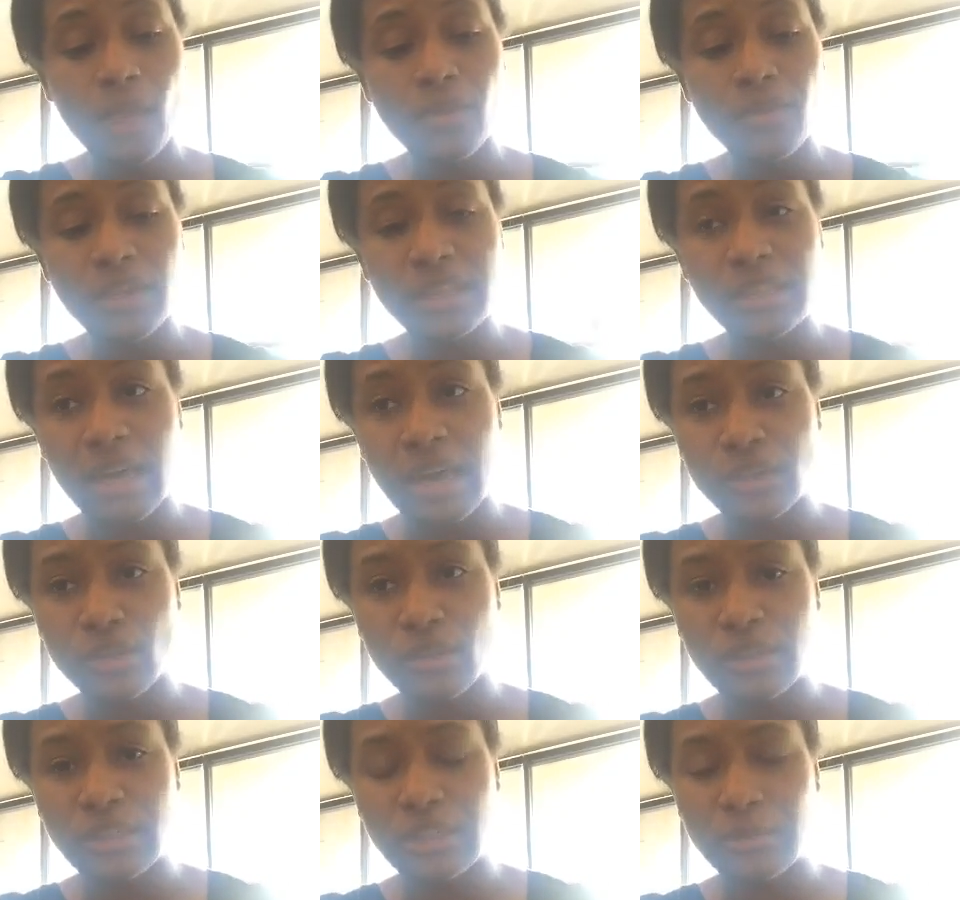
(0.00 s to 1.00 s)
This
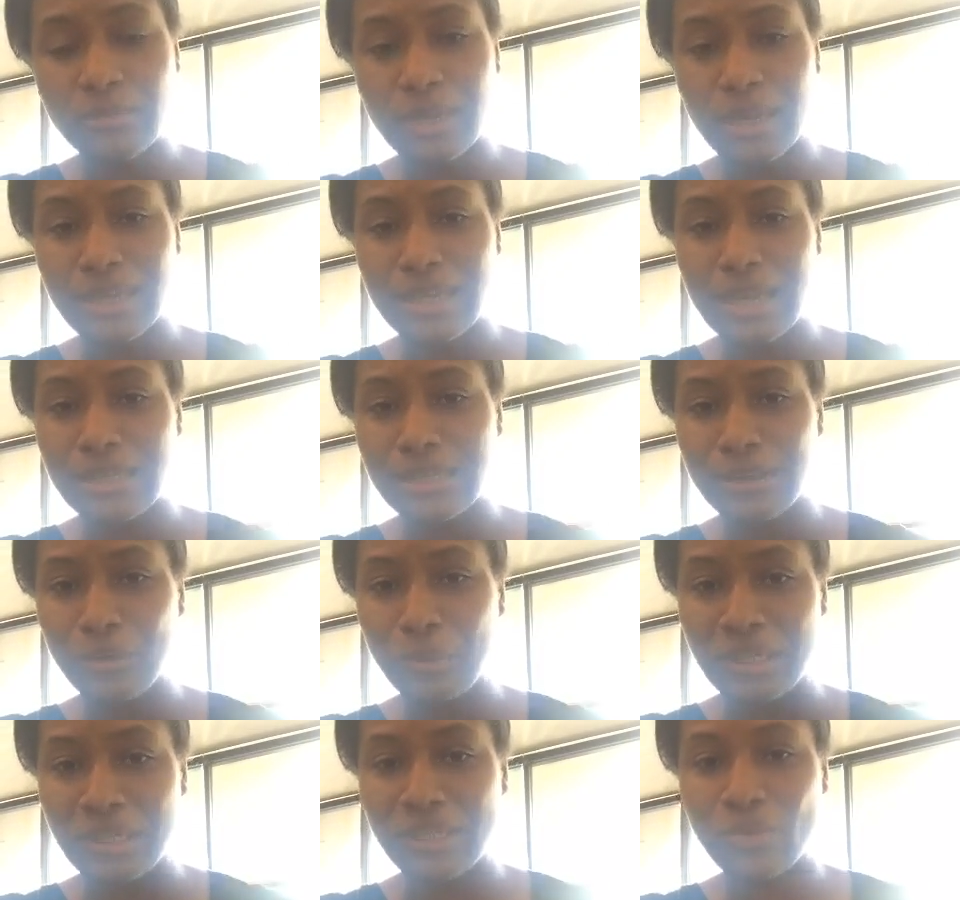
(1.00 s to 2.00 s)
actually seems like it tastes a
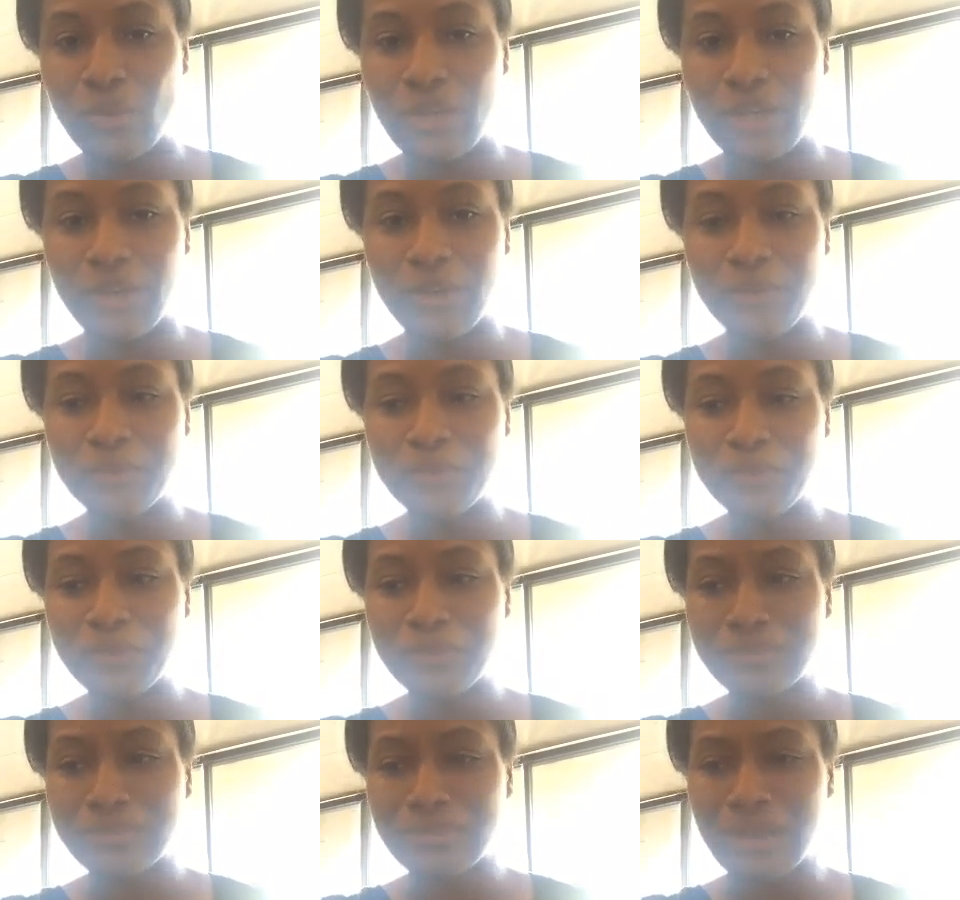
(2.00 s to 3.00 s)
little bit sweeter.
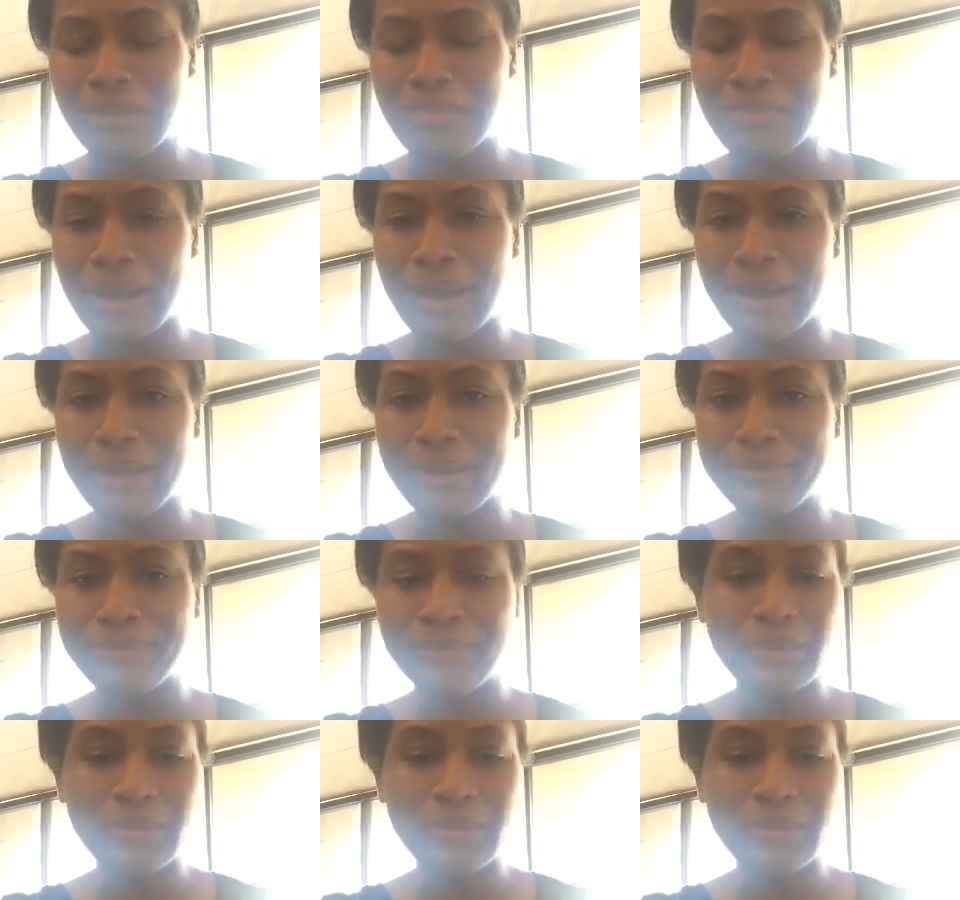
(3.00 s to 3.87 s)
Not bad.